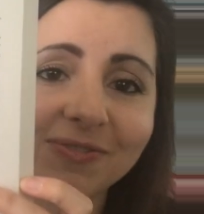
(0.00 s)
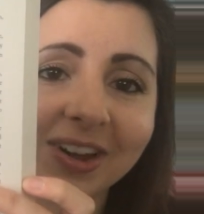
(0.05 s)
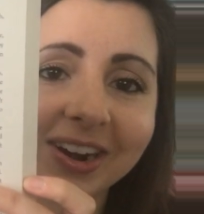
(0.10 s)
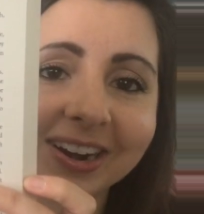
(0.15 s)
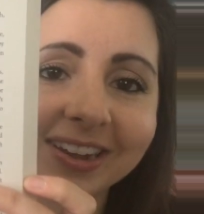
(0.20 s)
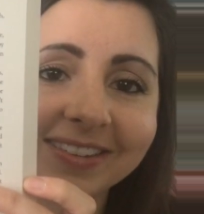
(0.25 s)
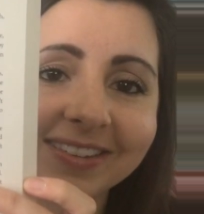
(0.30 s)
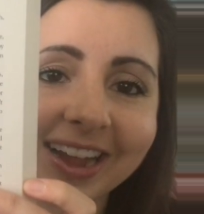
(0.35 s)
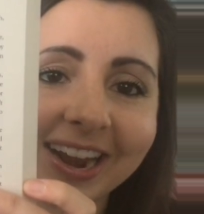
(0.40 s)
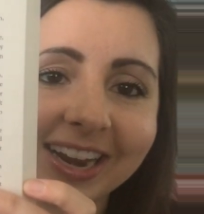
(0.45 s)

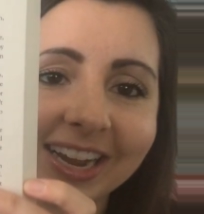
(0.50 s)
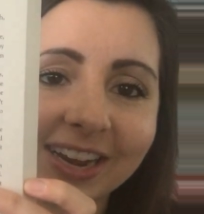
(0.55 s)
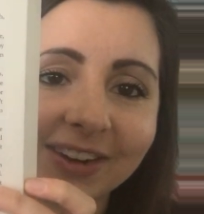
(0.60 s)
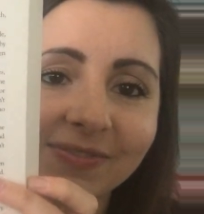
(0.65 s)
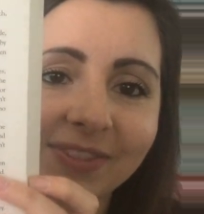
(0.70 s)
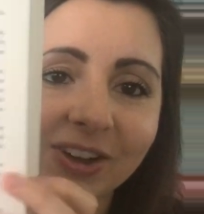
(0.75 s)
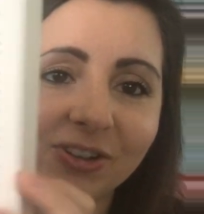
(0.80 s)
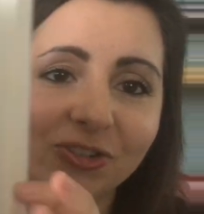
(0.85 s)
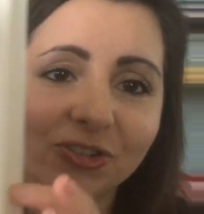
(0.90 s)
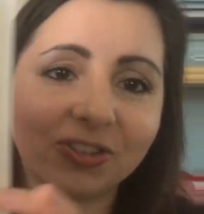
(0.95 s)
fun, exciting
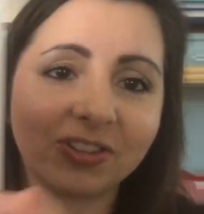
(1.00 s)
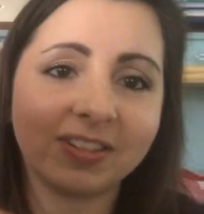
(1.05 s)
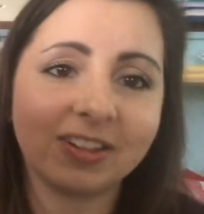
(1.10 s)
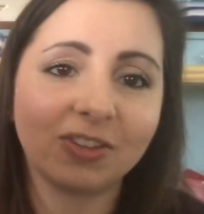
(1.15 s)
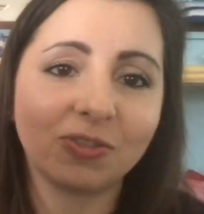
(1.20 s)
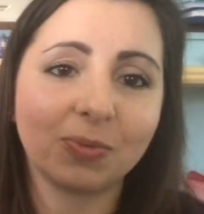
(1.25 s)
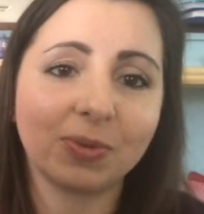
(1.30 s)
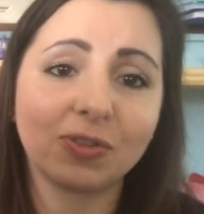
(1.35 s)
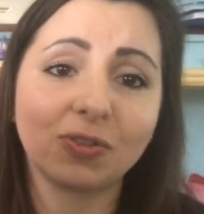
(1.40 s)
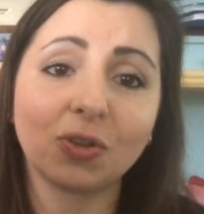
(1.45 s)
adventures in
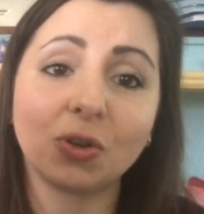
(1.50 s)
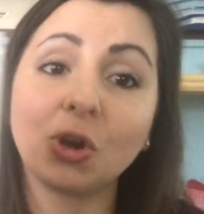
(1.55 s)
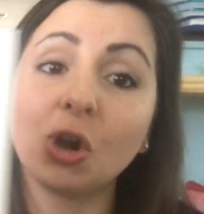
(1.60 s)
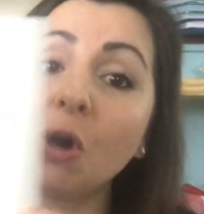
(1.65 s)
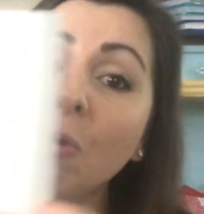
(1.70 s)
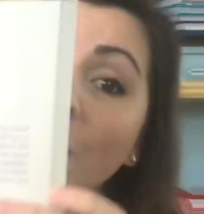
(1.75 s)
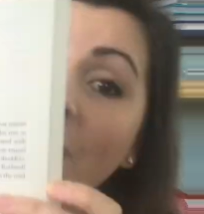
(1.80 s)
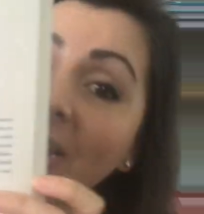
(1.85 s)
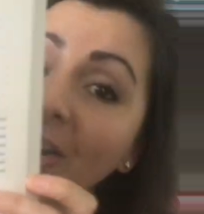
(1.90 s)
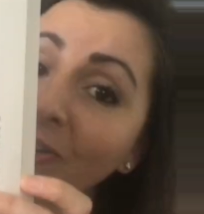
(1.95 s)
this one. So
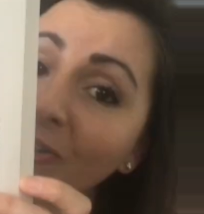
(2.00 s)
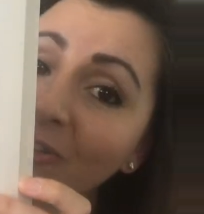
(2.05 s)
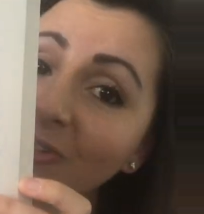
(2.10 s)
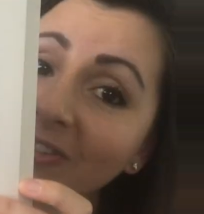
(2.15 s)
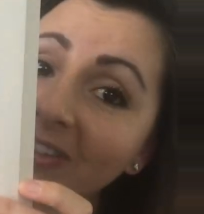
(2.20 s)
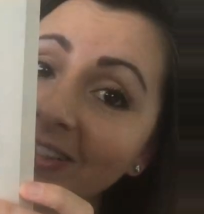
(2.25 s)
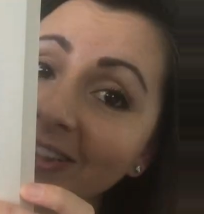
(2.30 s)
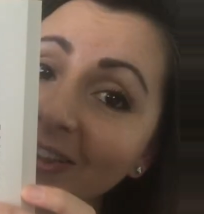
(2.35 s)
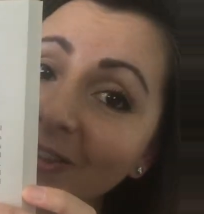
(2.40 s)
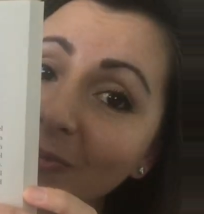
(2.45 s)
no
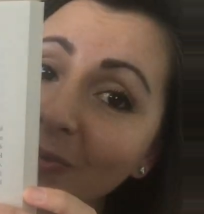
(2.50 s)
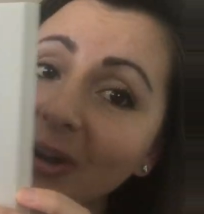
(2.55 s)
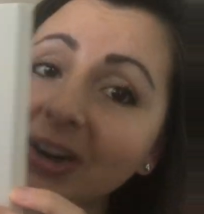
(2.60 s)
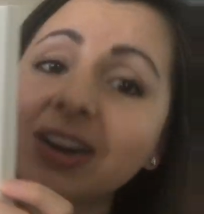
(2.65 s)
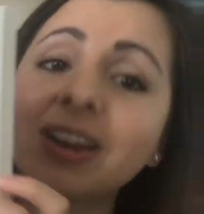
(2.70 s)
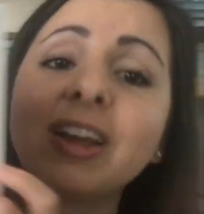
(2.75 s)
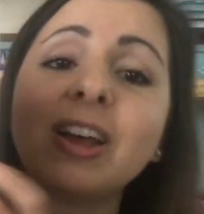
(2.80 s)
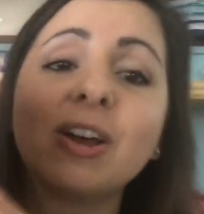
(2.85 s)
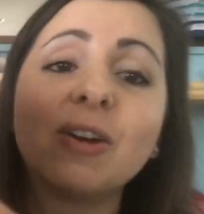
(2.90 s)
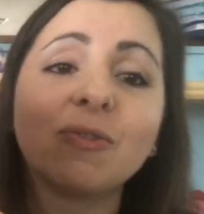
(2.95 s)
pictures in this
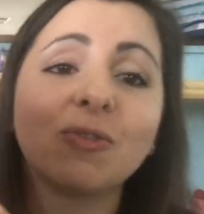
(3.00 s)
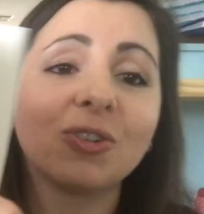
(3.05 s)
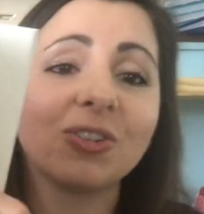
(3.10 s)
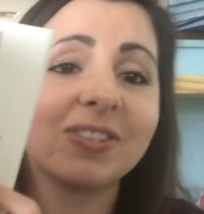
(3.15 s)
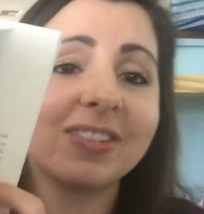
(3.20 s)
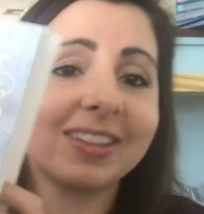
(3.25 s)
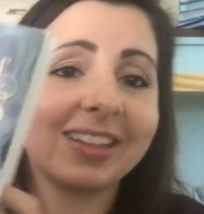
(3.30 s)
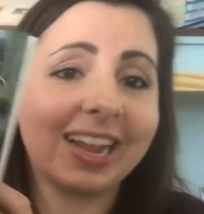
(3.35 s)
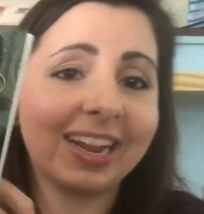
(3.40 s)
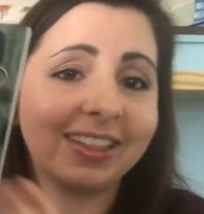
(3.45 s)
one for
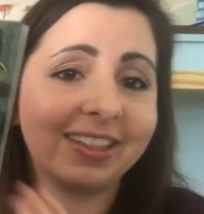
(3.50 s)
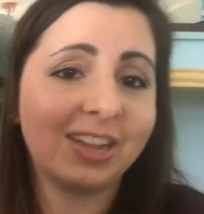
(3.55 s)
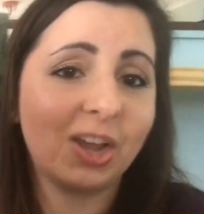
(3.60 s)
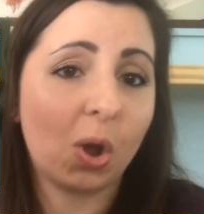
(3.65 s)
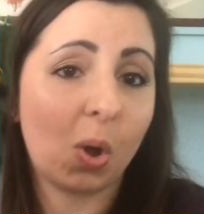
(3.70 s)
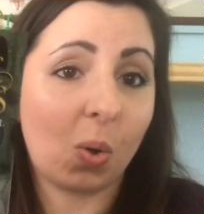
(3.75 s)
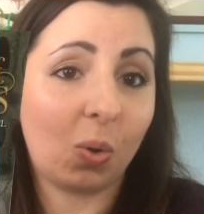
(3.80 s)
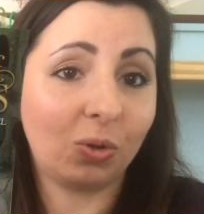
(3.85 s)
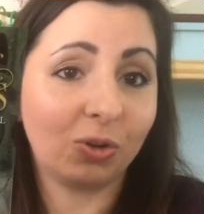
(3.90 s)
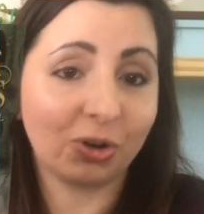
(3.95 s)

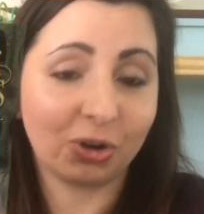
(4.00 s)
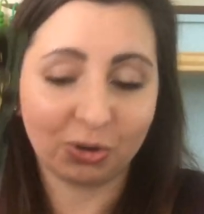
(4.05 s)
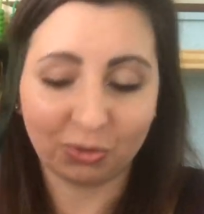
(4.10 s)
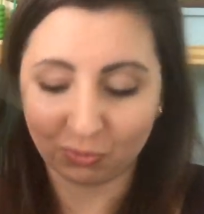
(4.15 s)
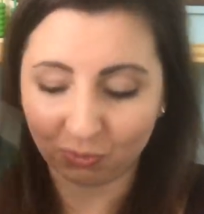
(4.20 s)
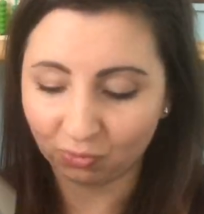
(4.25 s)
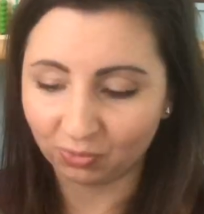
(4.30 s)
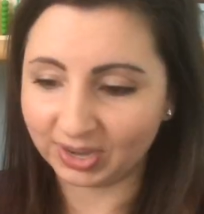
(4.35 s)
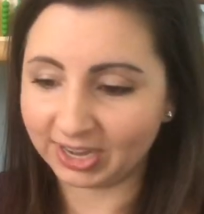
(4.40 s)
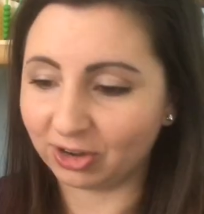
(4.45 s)
slightly older
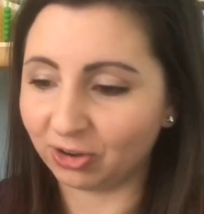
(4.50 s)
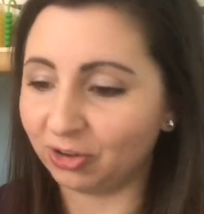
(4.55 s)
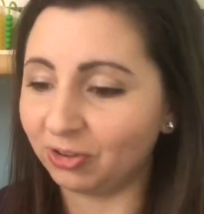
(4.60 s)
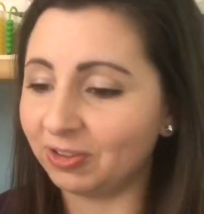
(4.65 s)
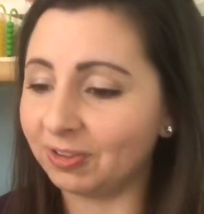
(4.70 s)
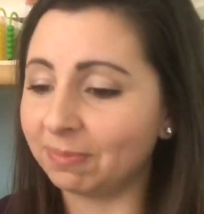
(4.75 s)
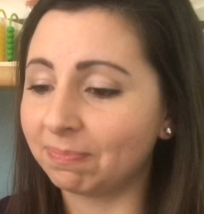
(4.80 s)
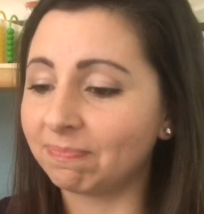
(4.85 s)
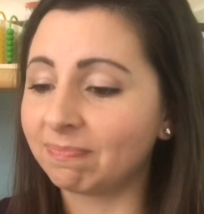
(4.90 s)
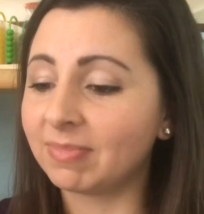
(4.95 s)

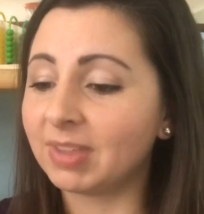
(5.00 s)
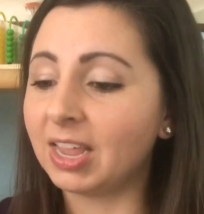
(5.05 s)
readers.